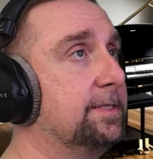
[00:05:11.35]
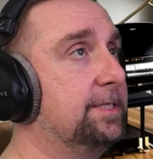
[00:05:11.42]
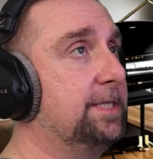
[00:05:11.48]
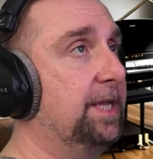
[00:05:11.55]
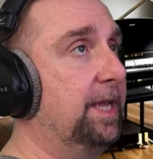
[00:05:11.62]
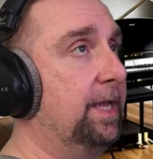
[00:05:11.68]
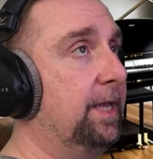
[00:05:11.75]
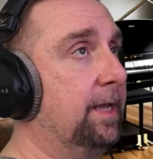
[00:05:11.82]

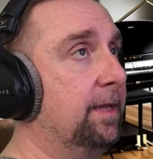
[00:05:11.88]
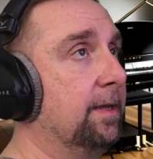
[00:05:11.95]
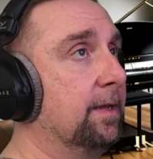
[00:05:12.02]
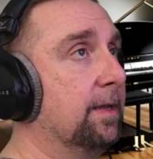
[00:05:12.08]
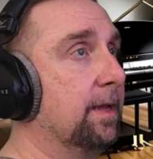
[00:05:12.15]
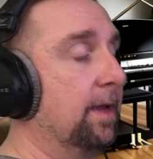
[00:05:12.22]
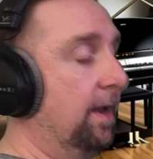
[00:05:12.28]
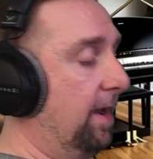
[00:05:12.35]
D,
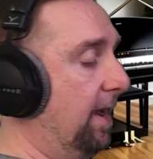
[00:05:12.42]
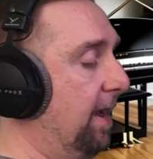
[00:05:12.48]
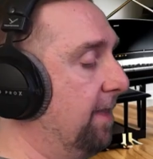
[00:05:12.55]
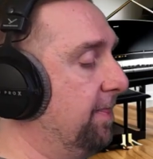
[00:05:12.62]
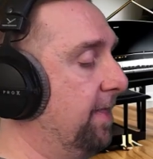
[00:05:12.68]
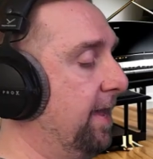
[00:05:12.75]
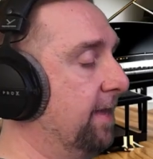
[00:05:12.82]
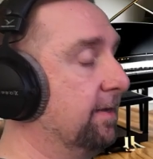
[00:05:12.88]

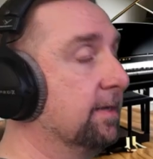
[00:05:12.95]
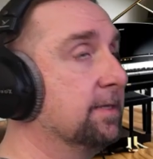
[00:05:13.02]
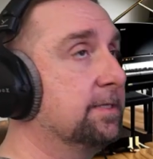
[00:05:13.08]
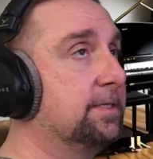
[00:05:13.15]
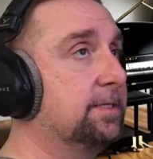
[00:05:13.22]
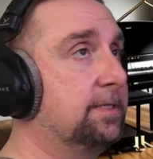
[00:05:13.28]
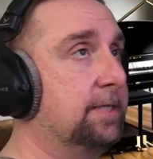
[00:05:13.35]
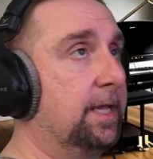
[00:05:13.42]
and then
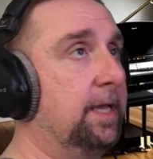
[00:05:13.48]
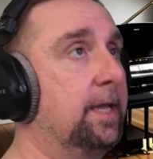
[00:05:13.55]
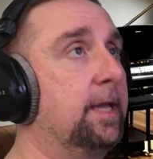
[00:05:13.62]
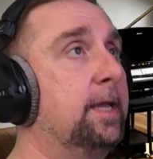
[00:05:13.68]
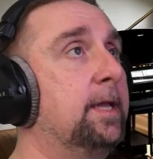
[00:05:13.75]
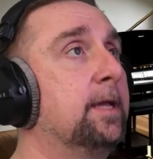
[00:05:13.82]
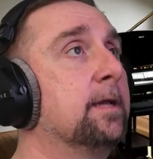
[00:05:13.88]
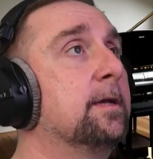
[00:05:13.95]

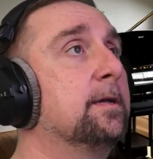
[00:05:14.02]
C,